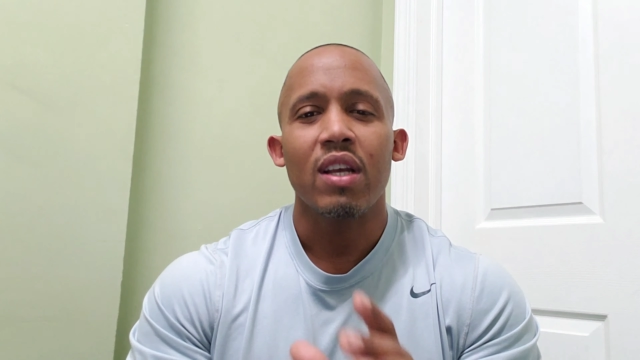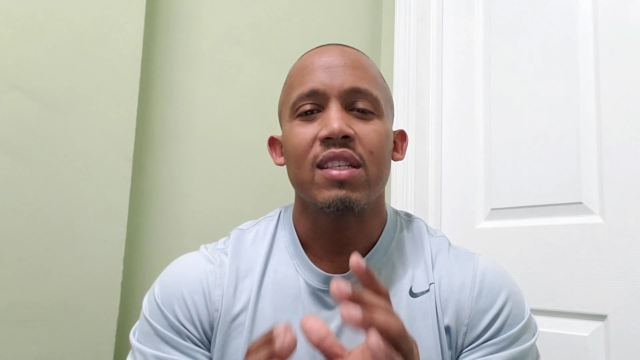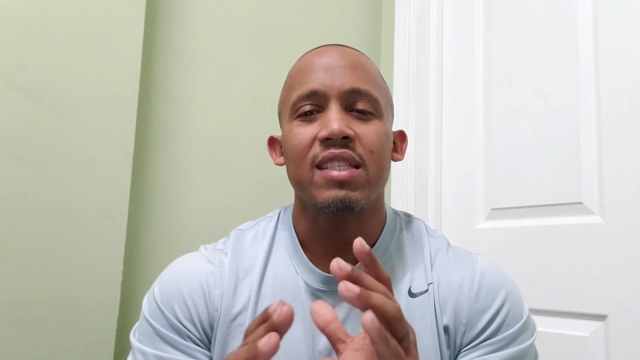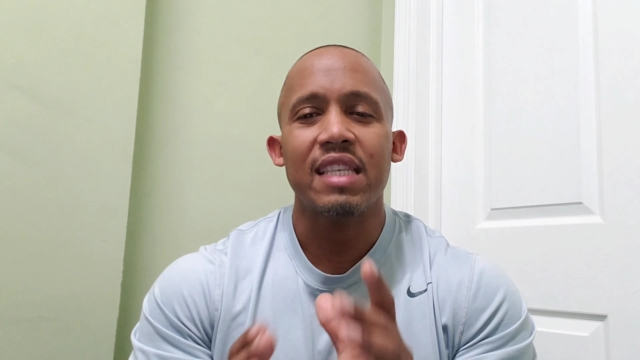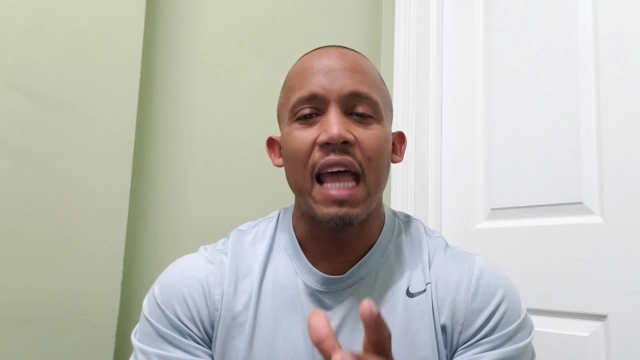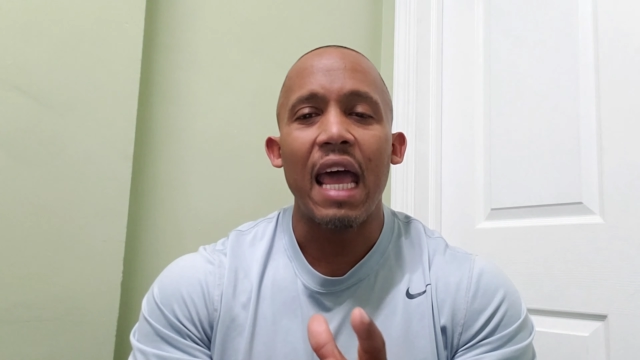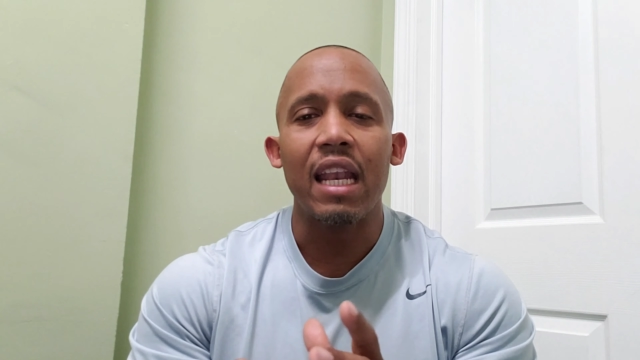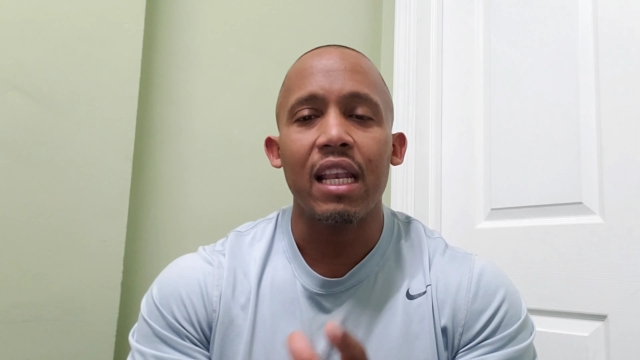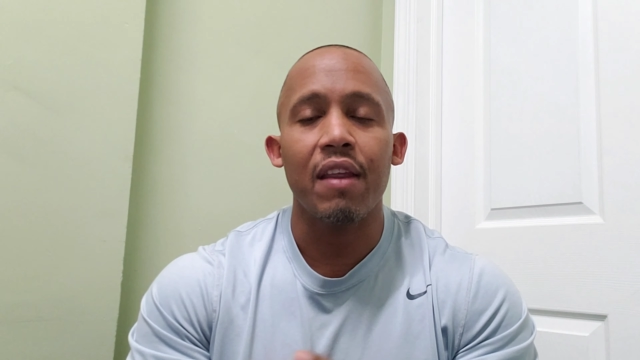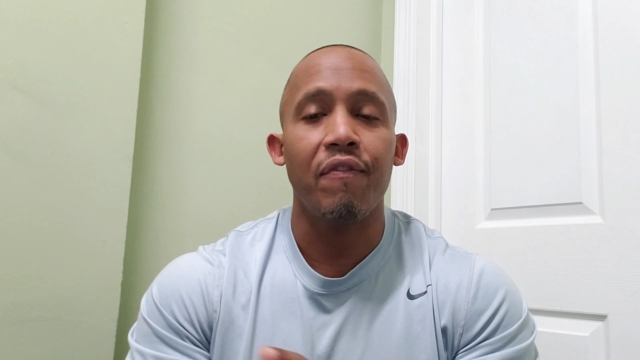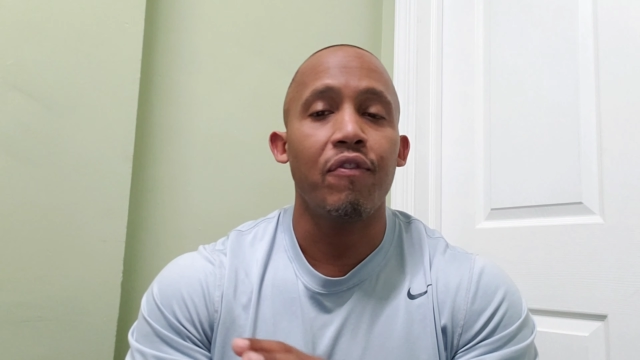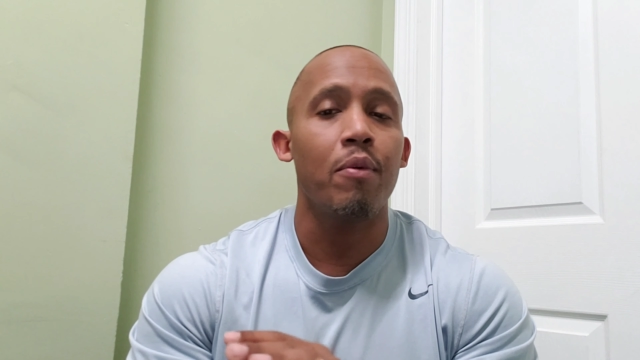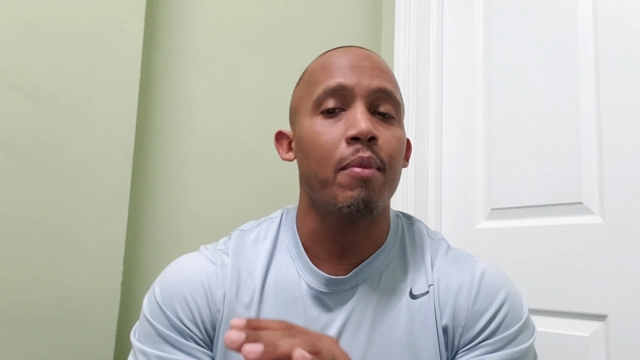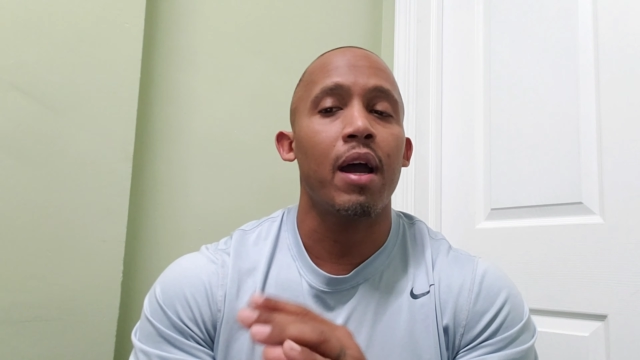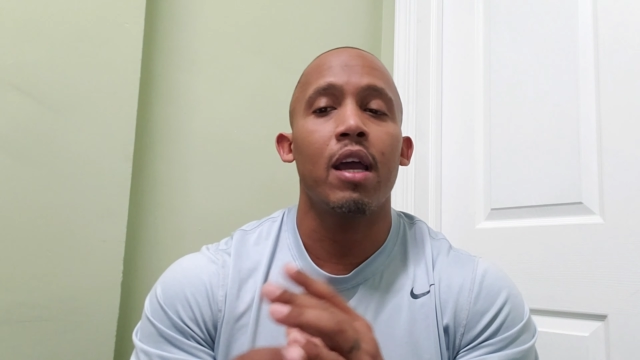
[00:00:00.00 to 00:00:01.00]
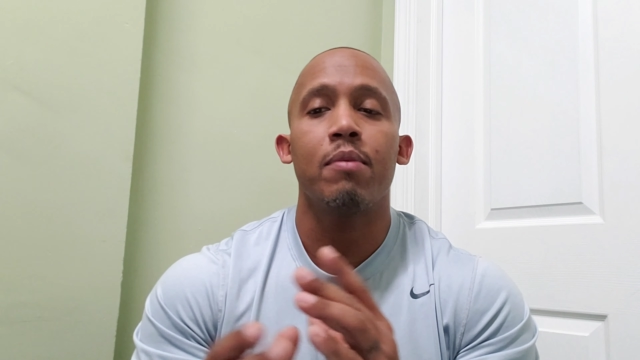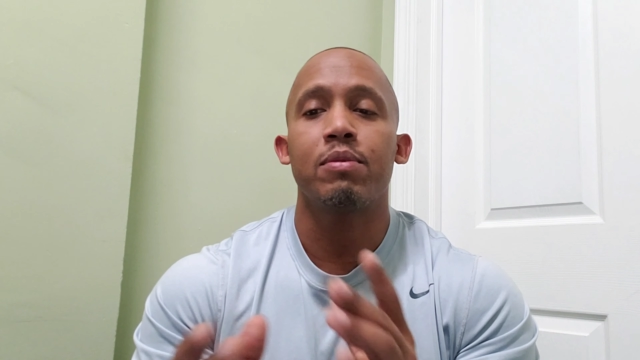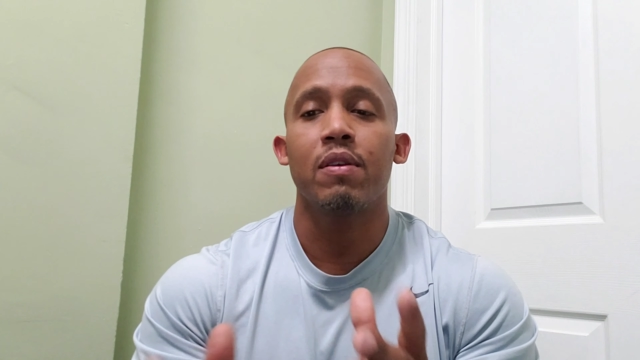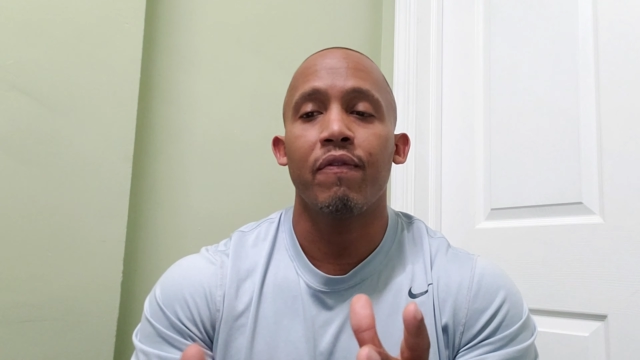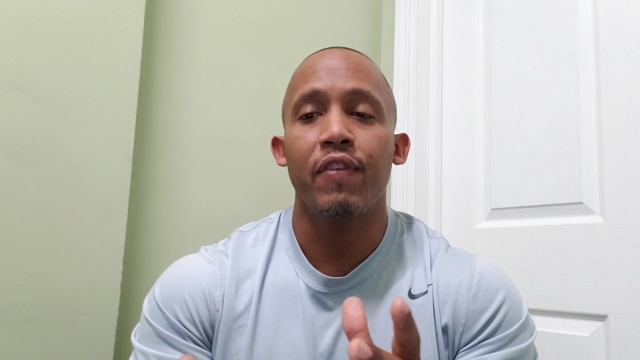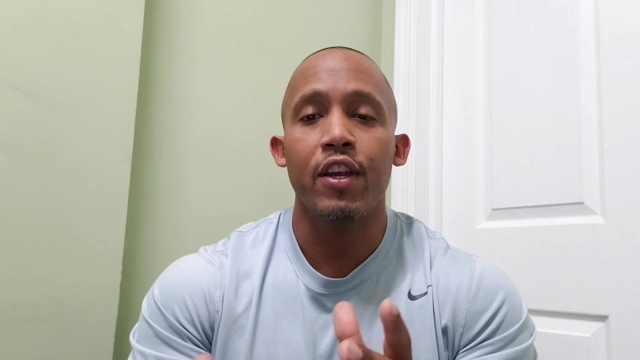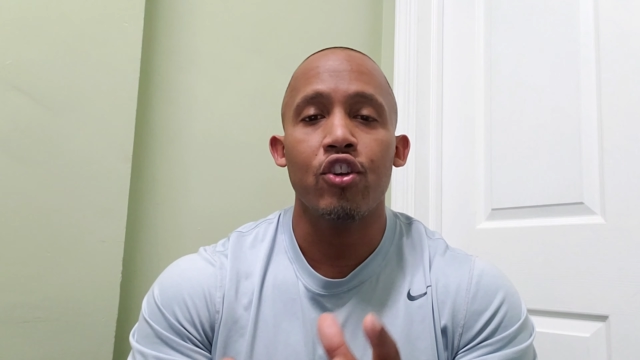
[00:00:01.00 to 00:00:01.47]
Sadly, from my
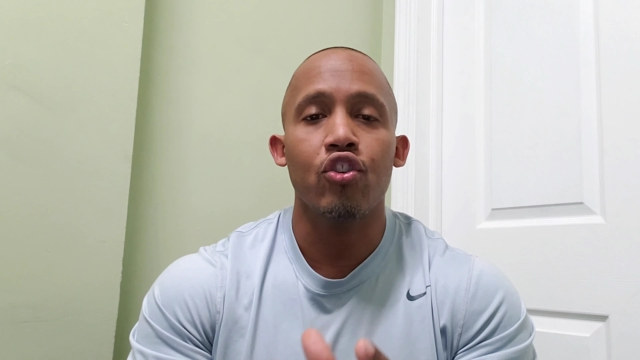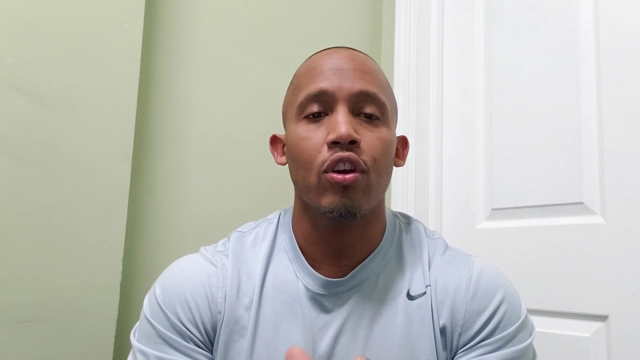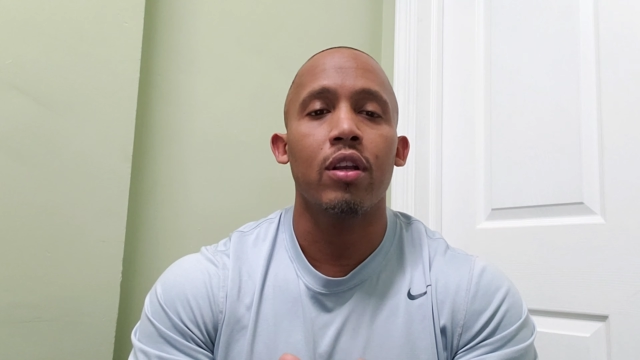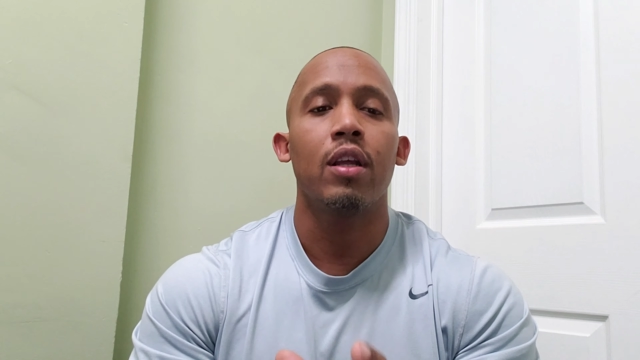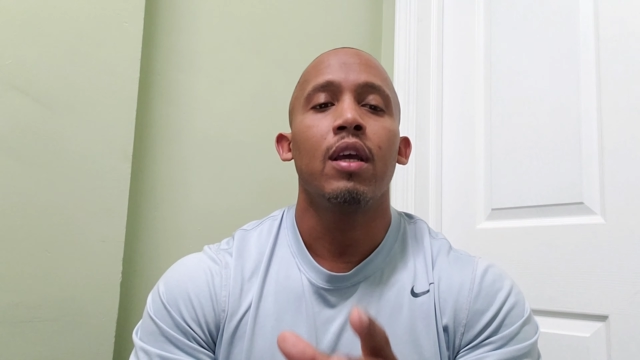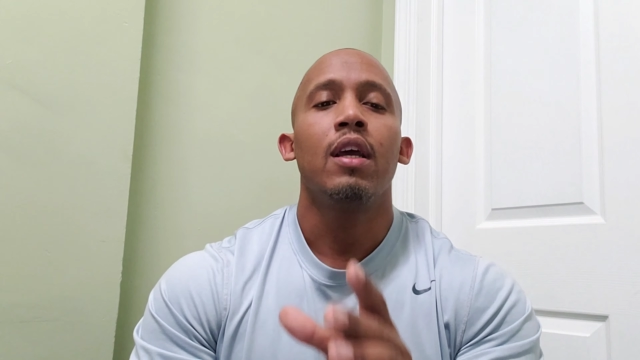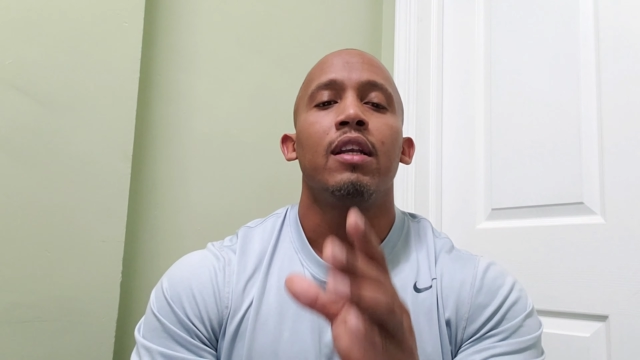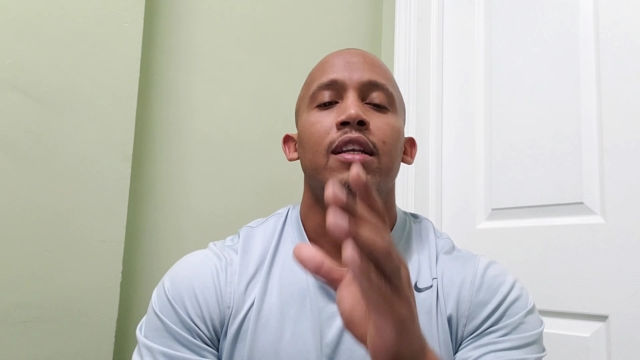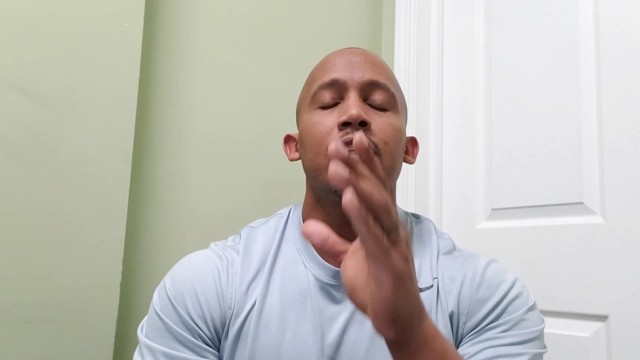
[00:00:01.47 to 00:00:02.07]
observation,